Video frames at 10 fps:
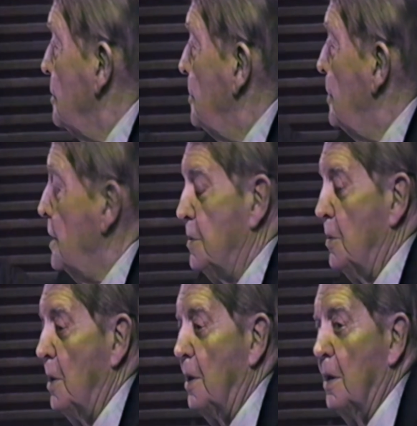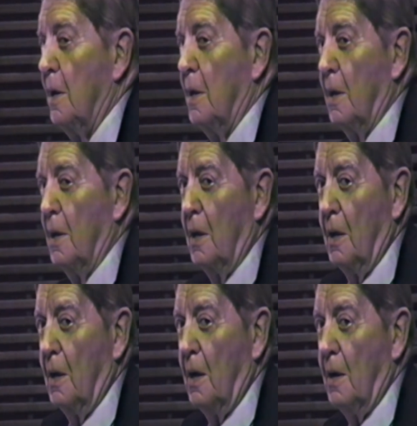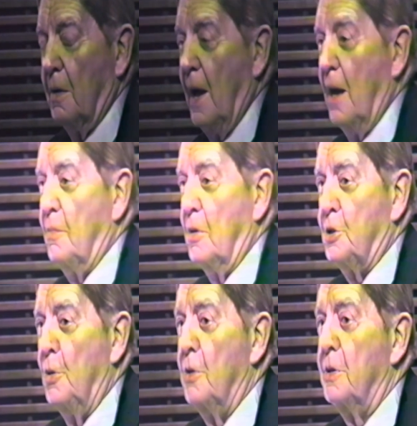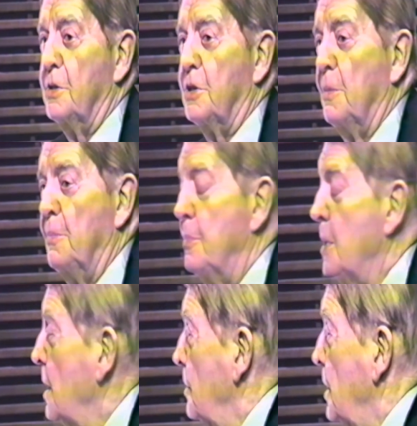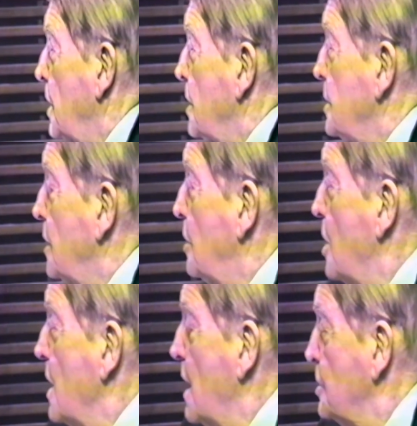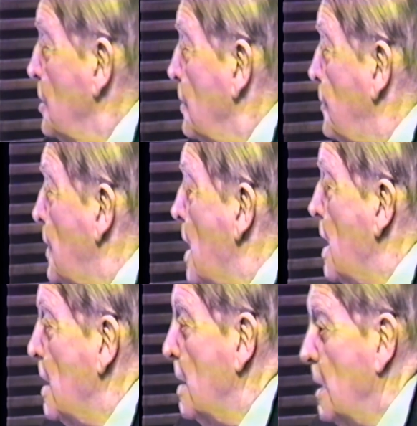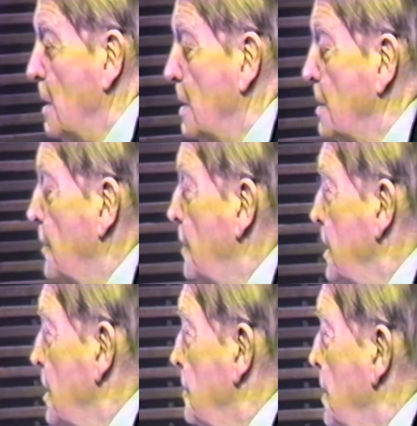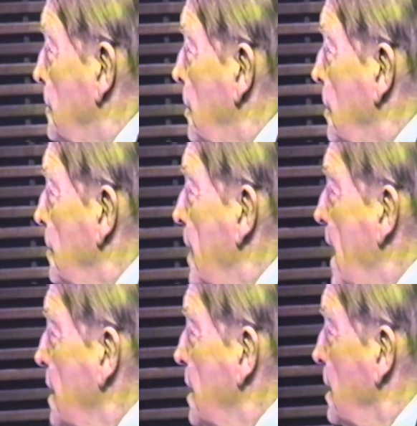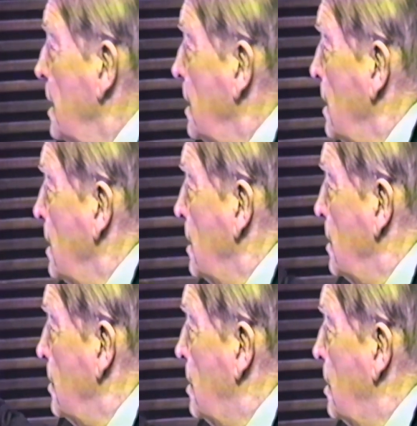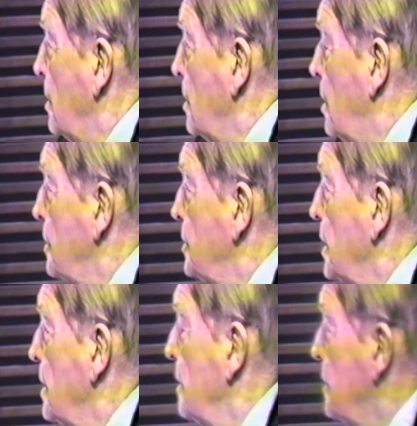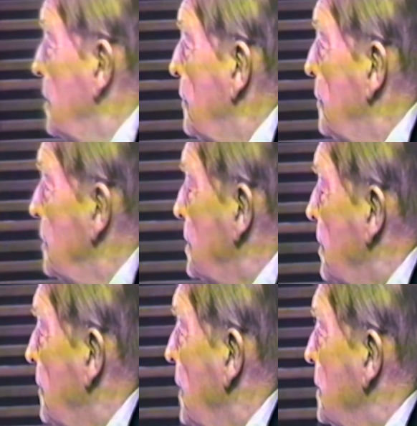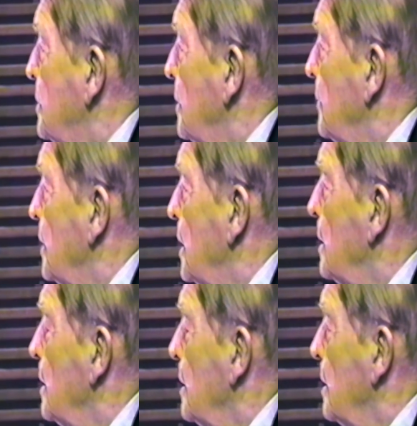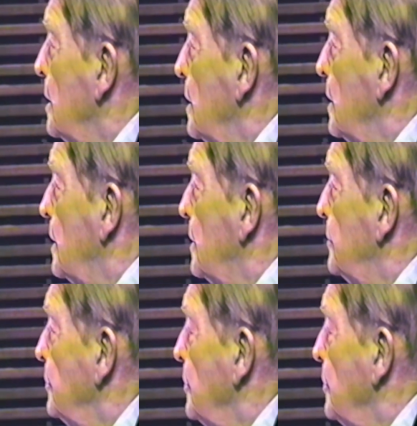the place where uh, Admiral Spruance, because they'd gone out so far and the fleet had been pulled back to cl close in the defense of the um,